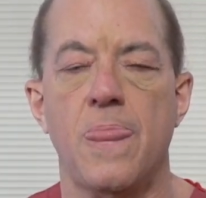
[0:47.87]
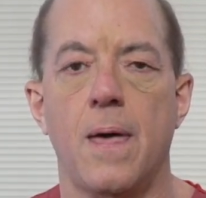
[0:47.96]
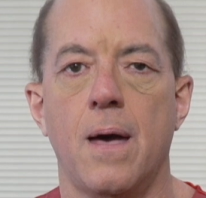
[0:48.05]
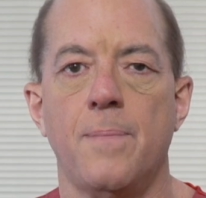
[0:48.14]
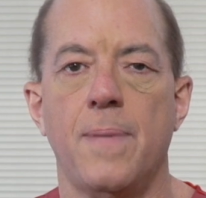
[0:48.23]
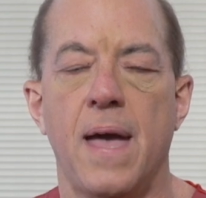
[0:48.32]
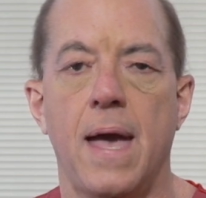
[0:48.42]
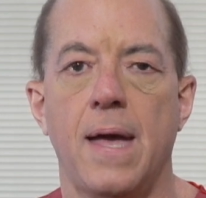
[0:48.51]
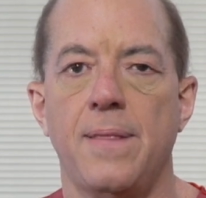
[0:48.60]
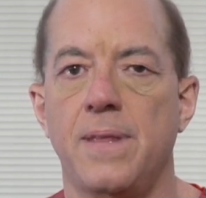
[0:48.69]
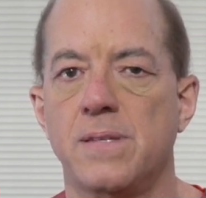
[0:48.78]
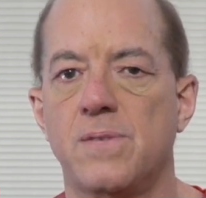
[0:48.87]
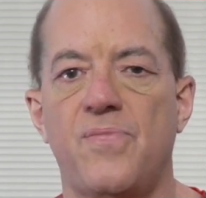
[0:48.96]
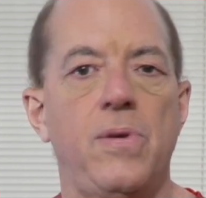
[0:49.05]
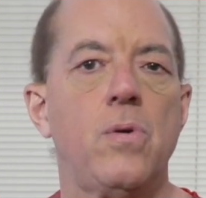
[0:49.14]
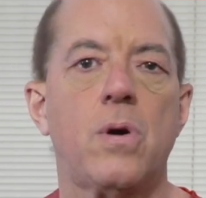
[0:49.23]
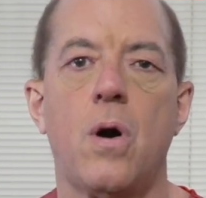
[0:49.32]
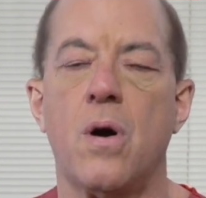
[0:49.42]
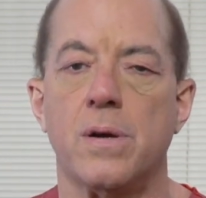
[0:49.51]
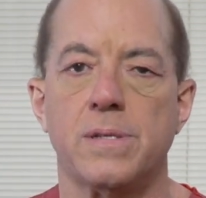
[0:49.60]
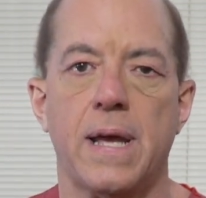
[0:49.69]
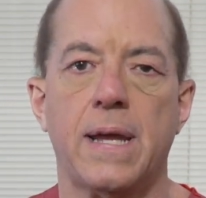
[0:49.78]
And there's few
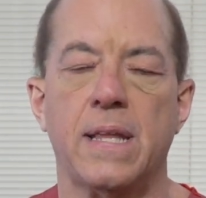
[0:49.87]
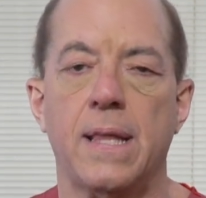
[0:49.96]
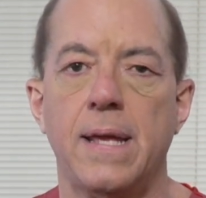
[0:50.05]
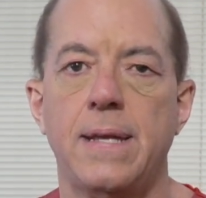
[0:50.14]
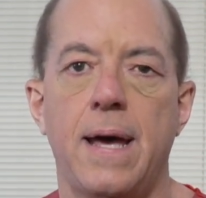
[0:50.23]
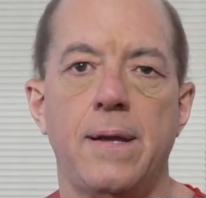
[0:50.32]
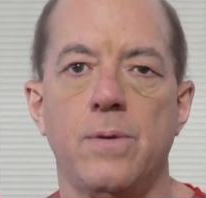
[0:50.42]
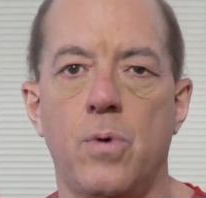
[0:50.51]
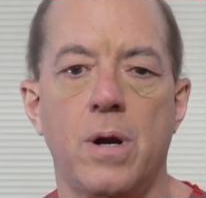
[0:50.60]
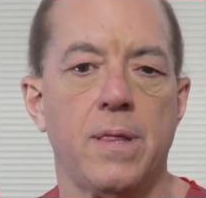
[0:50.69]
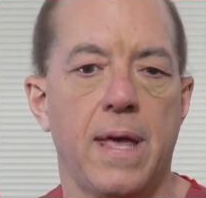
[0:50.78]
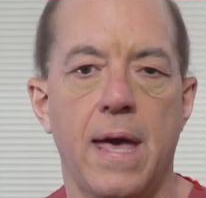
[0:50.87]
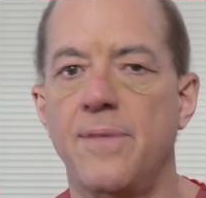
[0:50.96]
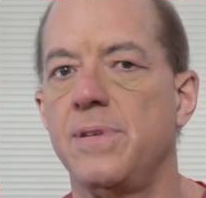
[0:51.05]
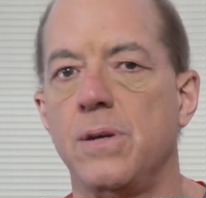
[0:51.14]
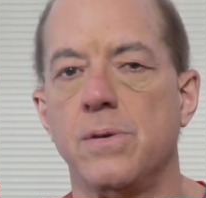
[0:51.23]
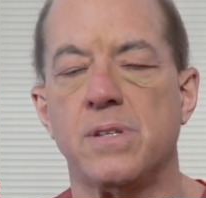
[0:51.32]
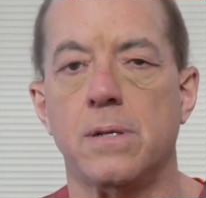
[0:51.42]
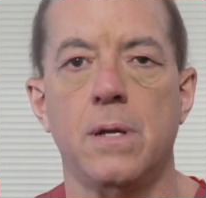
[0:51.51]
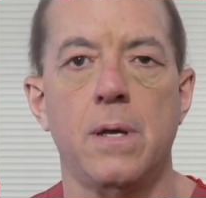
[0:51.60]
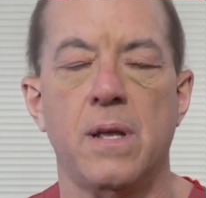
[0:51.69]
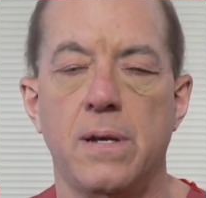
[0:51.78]
cars. I could lay down in one of the avenues
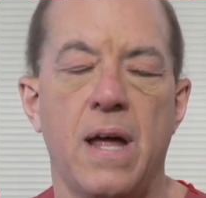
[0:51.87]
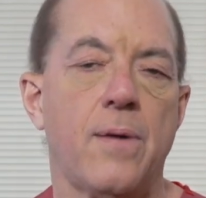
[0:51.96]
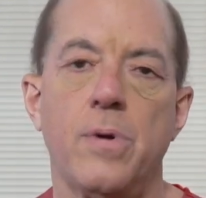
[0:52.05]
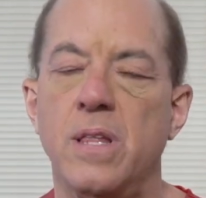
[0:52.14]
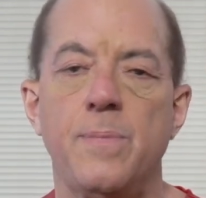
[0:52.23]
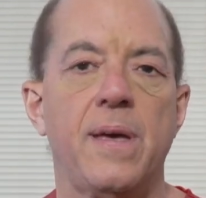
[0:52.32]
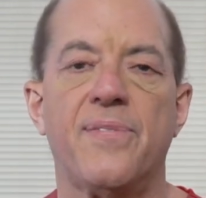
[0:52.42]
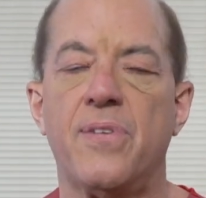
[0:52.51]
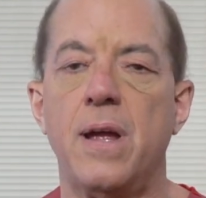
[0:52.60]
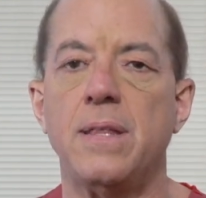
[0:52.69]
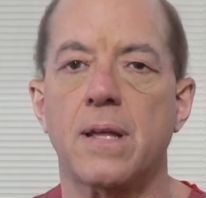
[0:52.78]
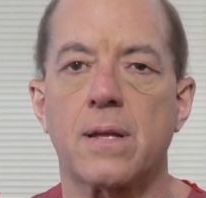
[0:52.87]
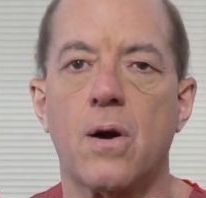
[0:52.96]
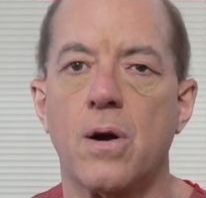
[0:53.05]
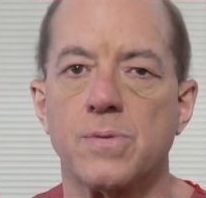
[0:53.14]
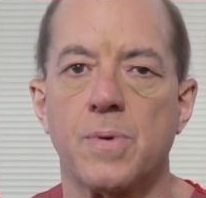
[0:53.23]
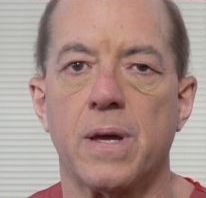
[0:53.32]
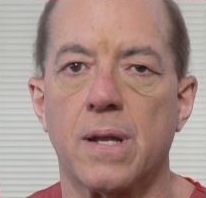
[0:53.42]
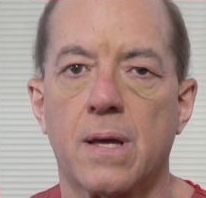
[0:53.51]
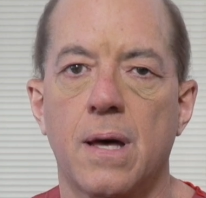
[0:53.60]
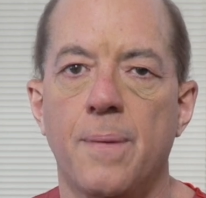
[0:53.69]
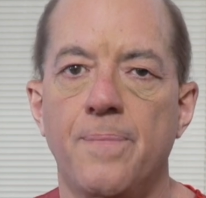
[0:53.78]
and not really be afraid that cars were going
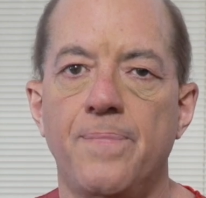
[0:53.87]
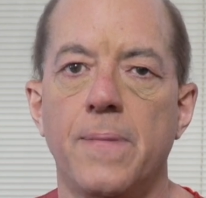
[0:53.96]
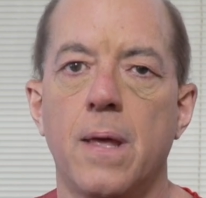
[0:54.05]
to come.